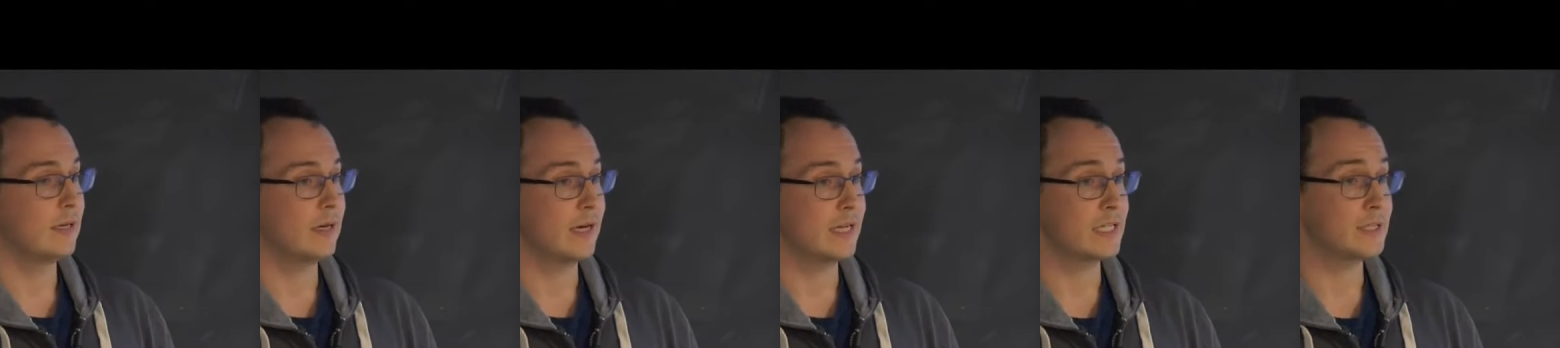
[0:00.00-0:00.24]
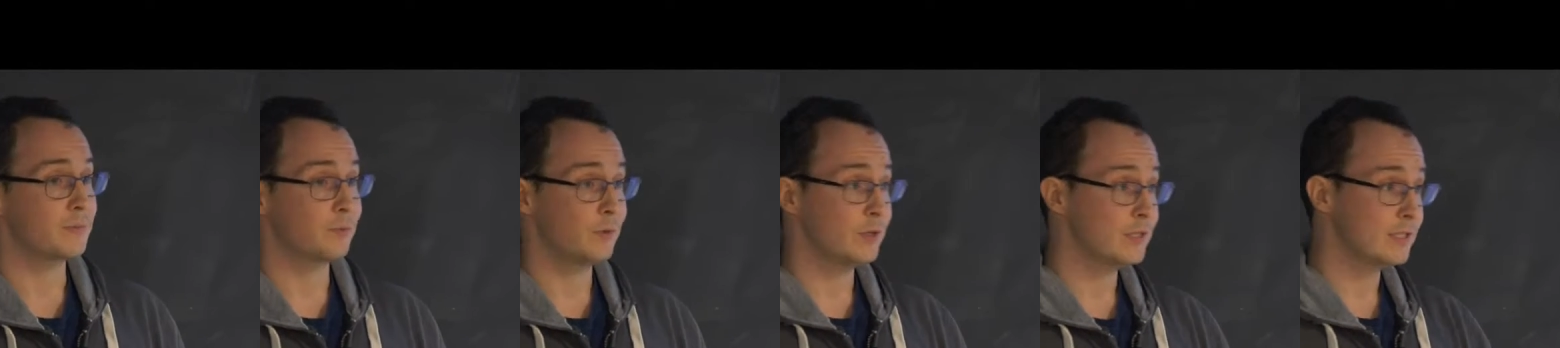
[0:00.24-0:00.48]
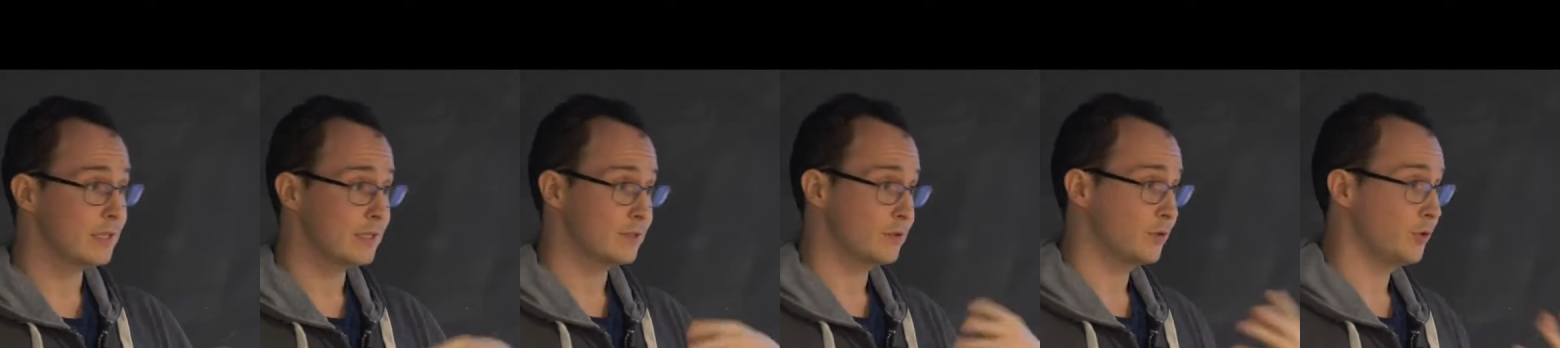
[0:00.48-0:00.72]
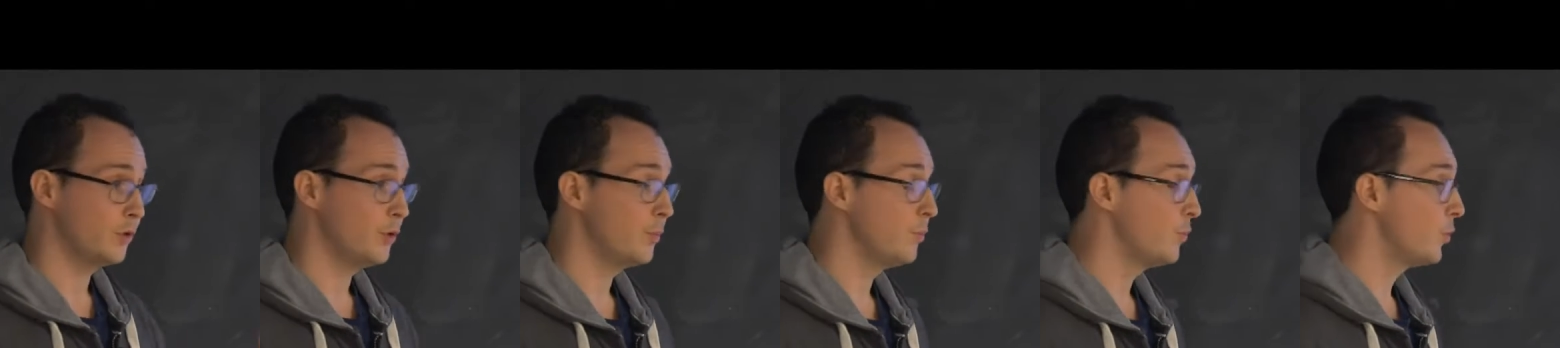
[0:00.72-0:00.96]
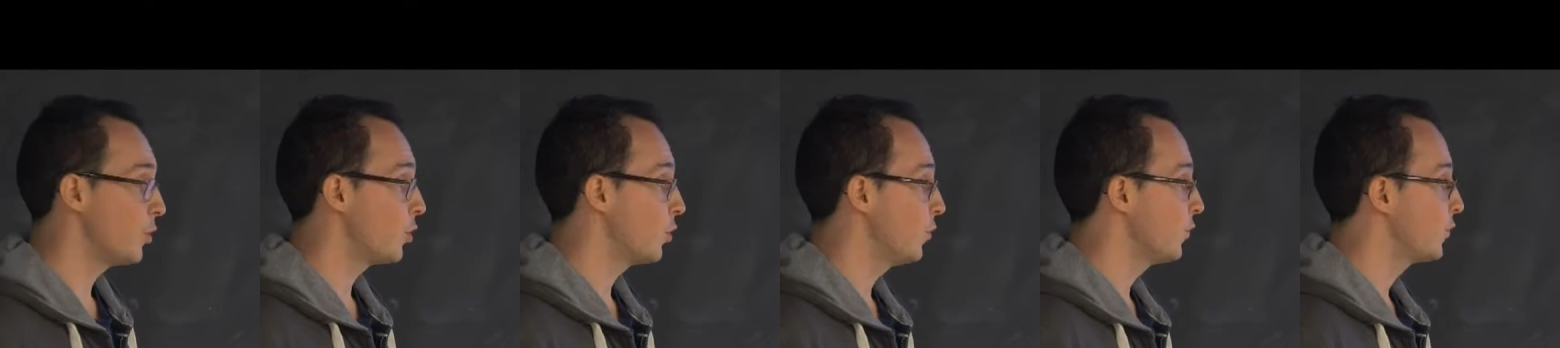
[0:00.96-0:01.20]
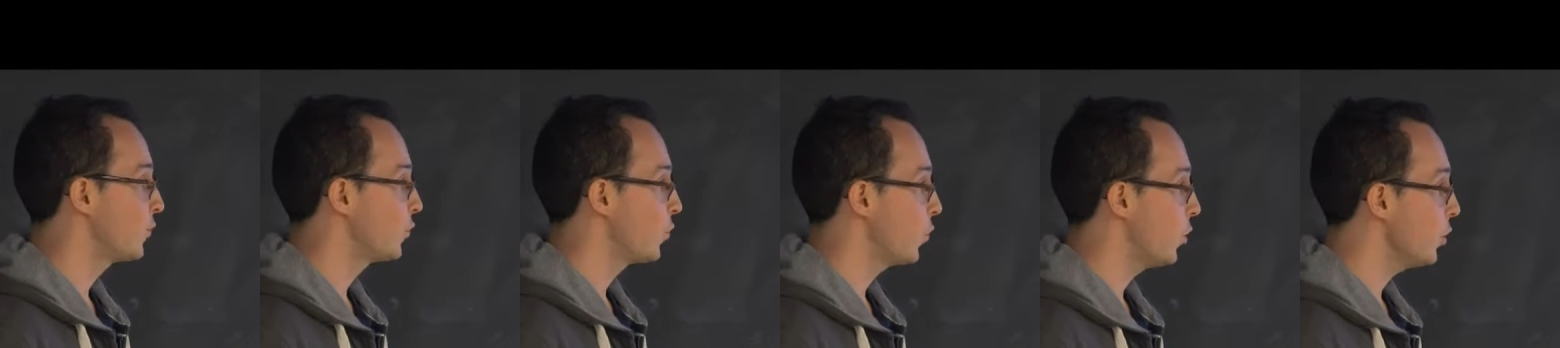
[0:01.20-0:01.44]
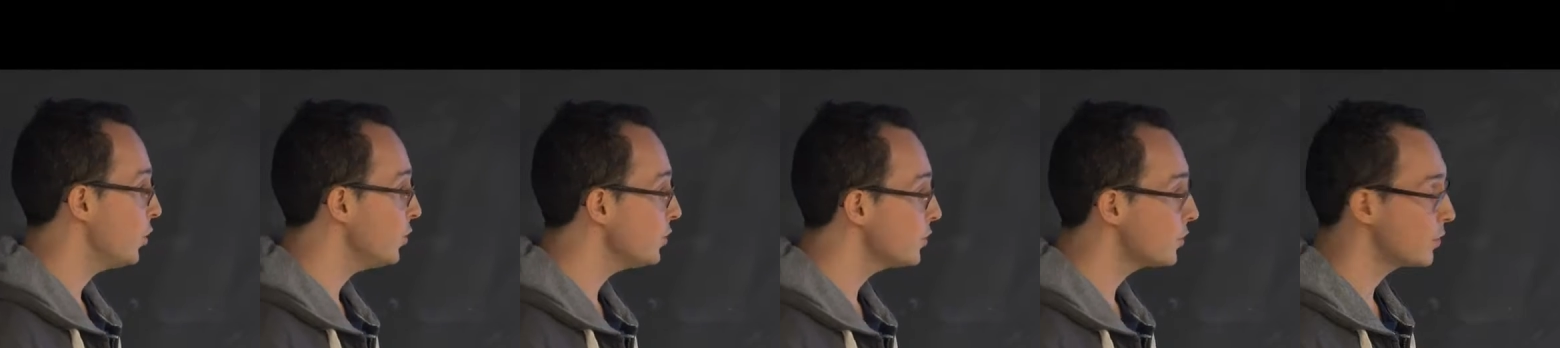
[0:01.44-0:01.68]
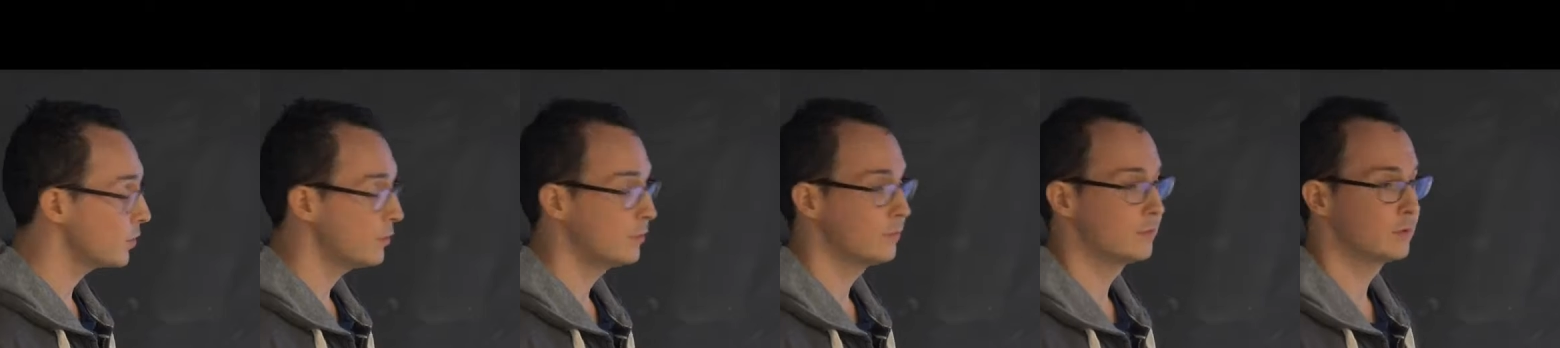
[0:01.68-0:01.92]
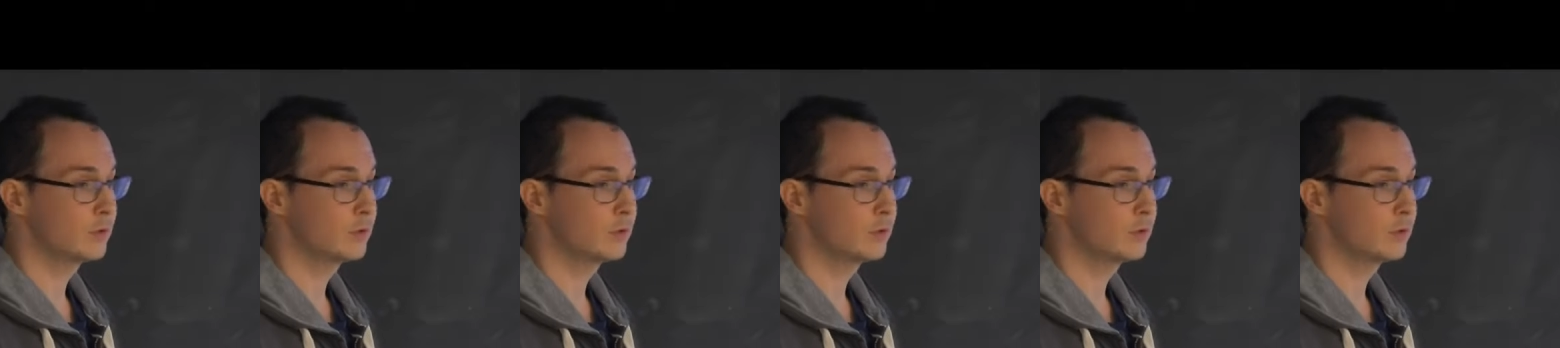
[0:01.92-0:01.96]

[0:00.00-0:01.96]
expressed as a number of words,